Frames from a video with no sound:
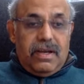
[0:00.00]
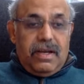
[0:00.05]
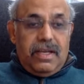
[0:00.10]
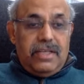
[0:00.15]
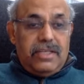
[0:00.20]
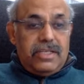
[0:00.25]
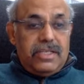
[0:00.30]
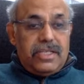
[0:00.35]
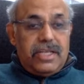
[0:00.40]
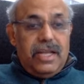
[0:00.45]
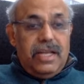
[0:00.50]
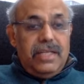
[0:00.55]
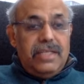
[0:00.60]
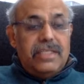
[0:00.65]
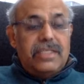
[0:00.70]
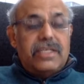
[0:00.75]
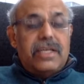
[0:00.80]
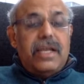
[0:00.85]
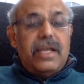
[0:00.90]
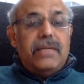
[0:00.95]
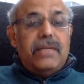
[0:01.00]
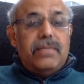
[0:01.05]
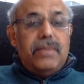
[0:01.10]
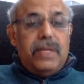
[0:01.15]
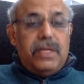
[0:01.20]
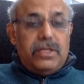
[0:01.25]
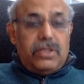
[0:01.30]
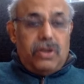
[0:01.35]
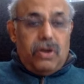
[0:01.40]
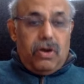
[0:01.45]
is a telling
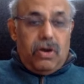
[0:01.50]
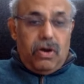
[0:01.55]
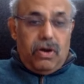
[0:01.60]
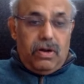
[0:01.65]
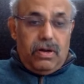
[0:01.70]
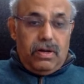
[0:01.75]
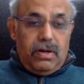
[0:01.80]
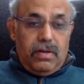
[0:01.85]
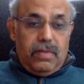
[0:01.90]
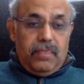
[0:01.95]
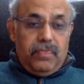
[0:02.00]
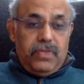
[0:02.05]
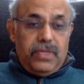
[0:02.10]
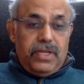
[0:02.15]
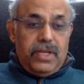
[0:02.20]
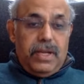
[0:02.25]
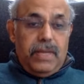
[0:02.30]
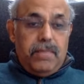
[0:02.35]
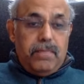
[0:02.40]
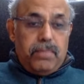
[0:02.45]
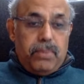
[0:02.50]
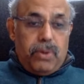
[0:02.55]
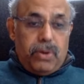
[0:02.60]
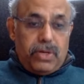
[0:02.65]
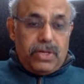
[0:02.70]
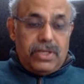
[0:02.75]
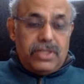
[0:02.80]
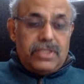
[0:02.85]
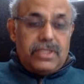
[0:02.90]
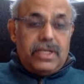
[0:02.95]
statement on the
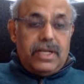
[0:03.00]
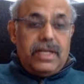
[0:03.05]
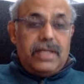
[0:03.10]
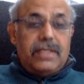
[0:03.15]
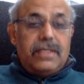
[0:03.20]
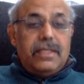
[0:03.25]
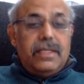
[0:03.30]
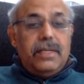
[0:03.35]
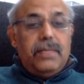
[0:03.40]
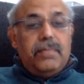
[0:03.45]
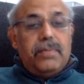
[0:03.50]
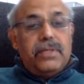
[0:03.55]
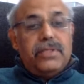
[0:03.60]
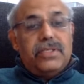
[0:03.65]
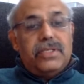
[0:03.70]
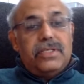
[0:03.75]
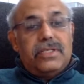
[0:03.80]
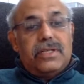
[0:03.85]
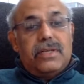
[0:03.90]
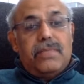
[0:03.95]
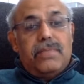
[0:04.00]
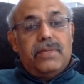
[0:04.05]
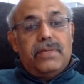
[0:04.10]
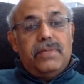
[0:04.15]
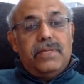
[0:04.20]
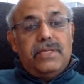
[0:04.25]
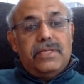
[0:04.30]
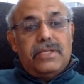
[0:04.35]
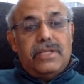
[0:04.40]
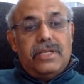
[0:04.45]
importance that the President Trump
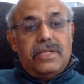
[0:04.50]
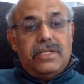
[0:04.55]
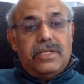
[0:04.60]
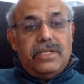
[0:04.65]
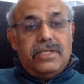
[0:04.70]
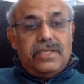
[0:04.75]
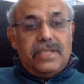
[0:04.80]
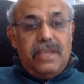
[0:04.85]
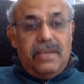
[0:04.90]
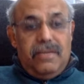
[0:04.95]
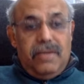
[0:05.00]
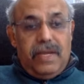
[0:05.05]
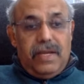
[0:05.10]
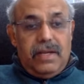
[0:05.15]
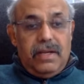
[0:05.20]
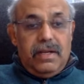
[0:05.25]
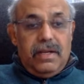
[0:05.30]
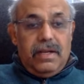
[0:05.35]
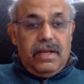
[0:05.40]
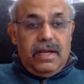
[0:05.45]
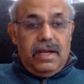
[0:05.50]
administration is giving